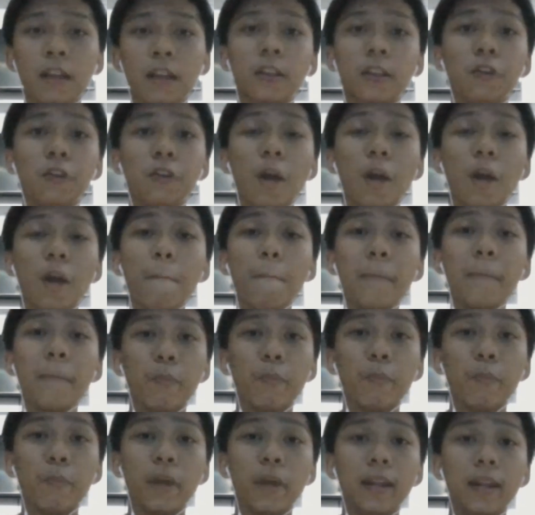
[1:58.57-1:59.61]
The drum
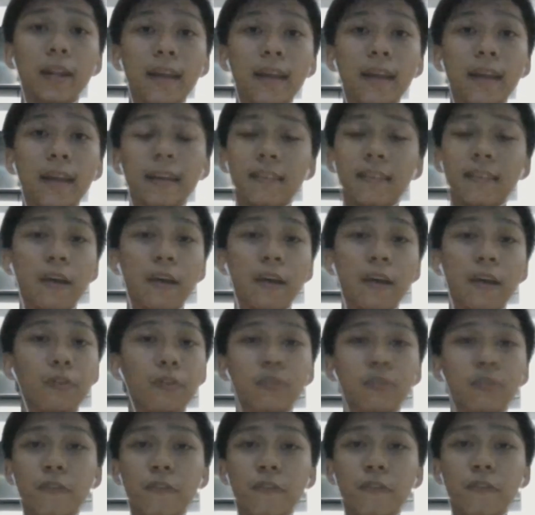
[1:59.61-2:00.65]
membrane can
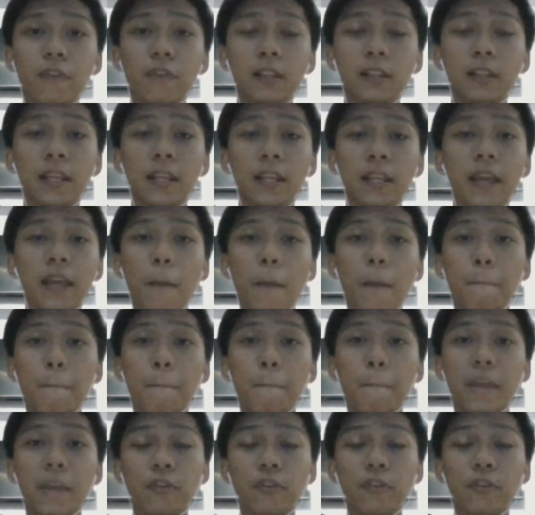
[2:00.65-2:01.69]
sound differently
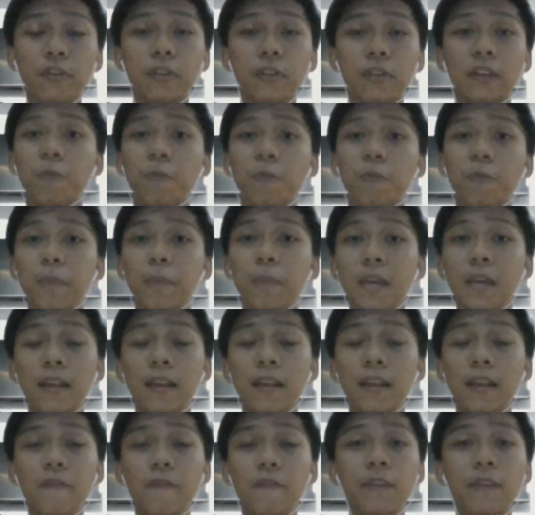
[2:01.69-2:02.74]
based on the speed and